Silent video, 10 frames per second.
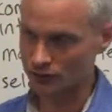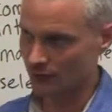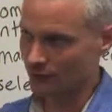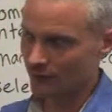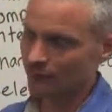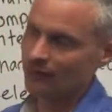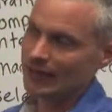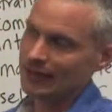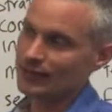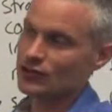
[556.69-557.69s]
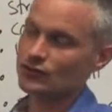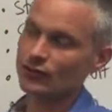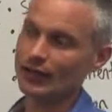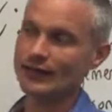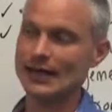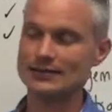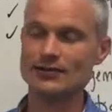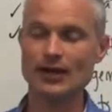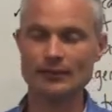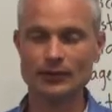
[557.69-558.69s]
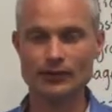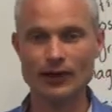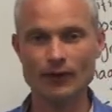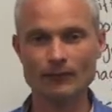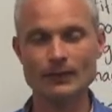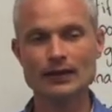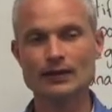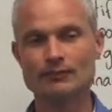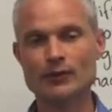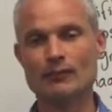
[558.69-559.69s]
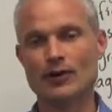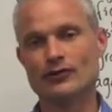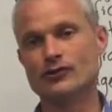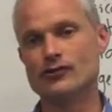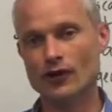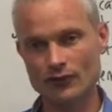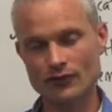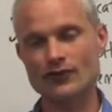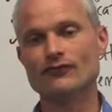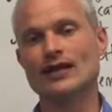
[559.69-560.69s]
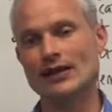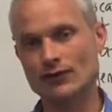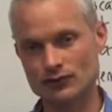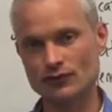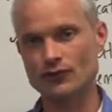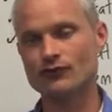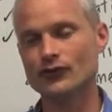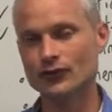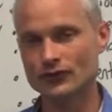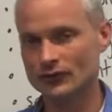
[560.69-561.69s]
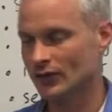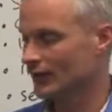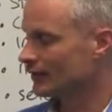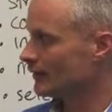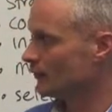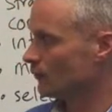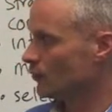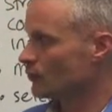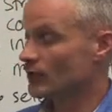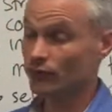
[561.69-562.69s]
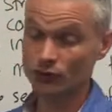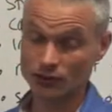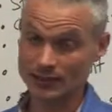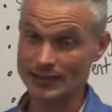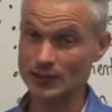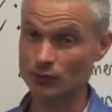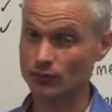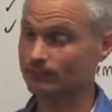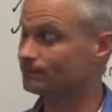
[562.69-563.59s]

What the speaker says: So if you're feeding the soil at that time, it will help promote the growth of the flowers or the fruit that will give you a good yield.